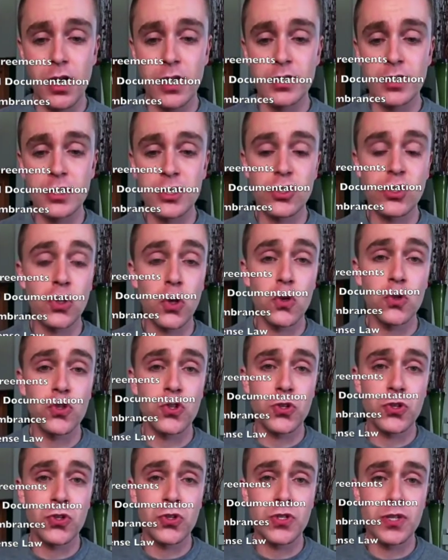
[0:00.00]

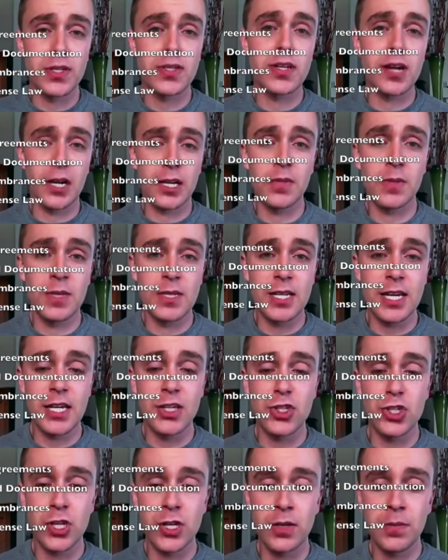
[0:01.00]
disclosures and
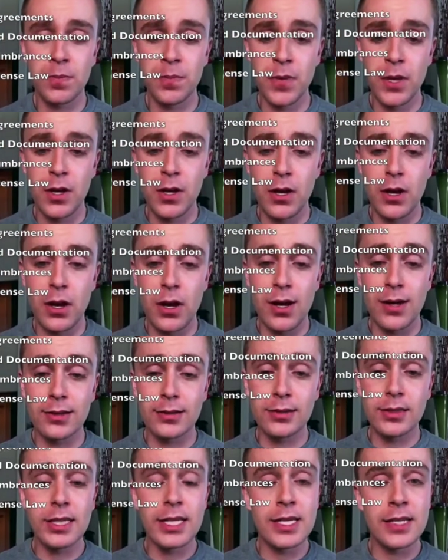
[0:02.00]
documentation,
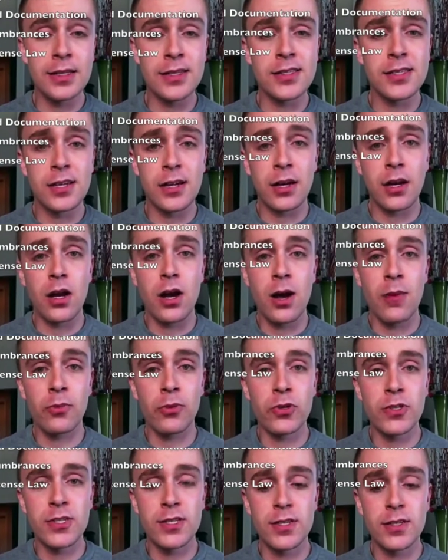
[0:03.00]
liens and
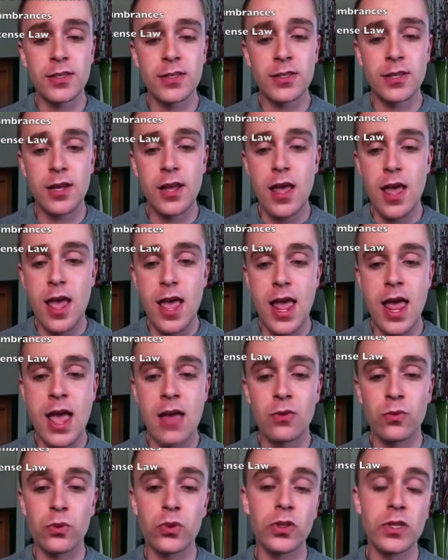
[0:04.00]
encumbrances,
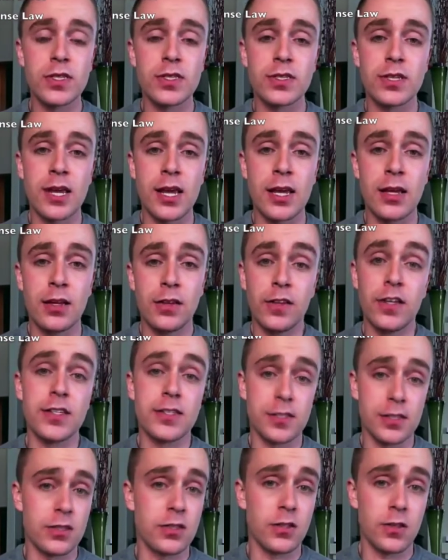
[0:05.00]
and real estate
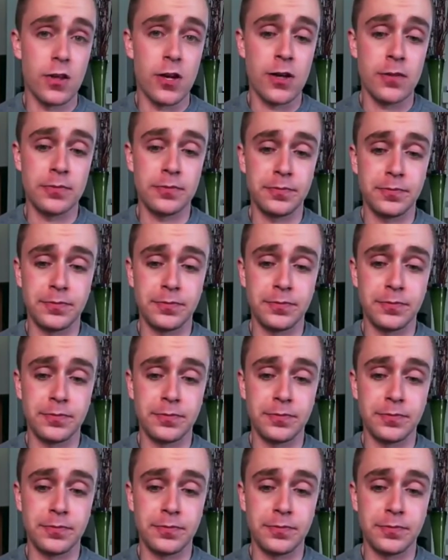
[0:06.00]
license law.